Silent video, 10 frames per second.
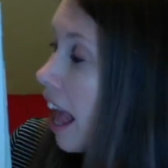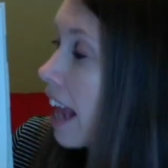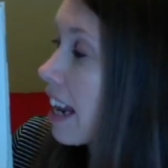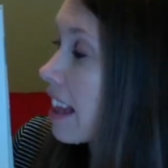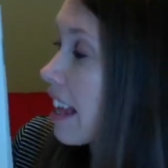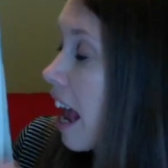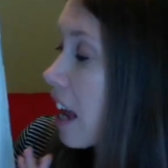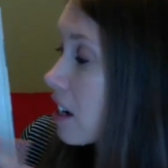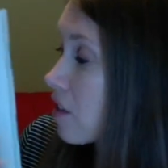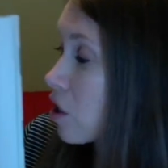And at the
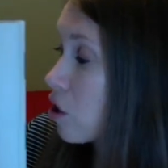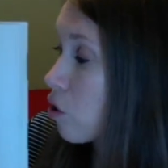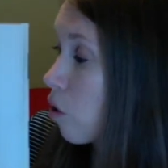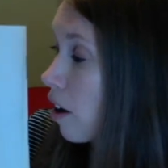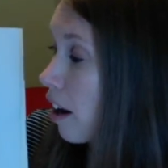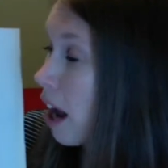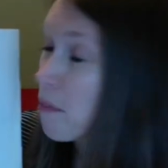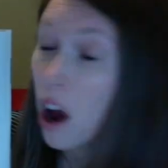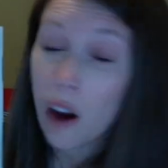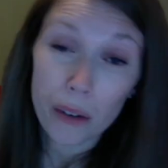end of the story, I'm
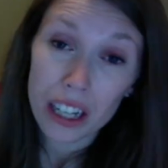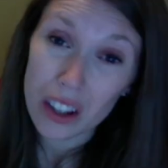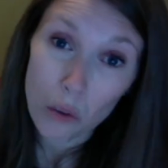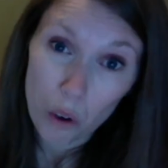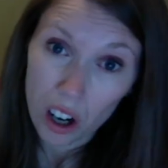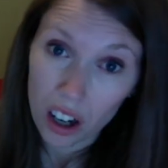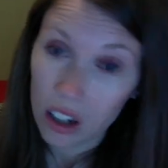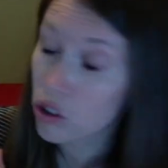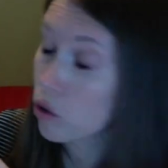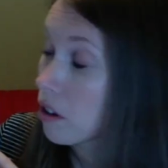not reading the
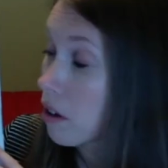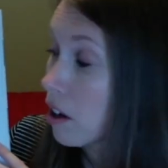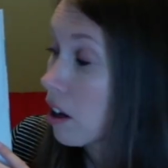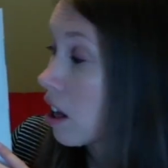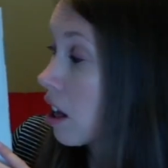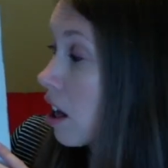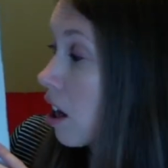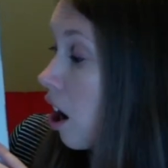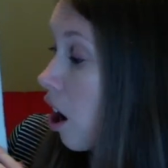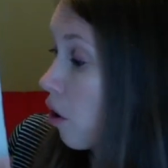words or the
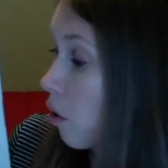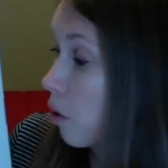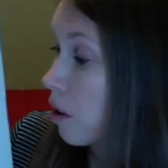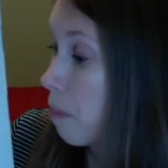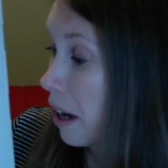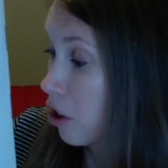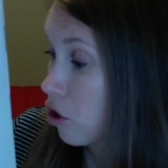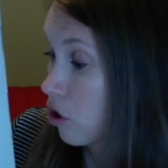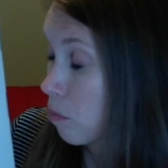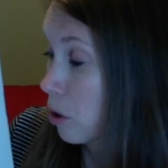
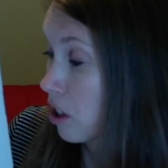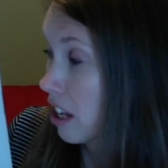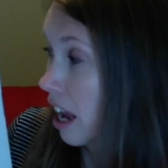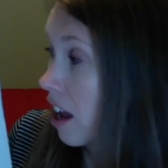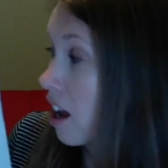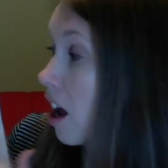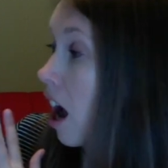pictures per se.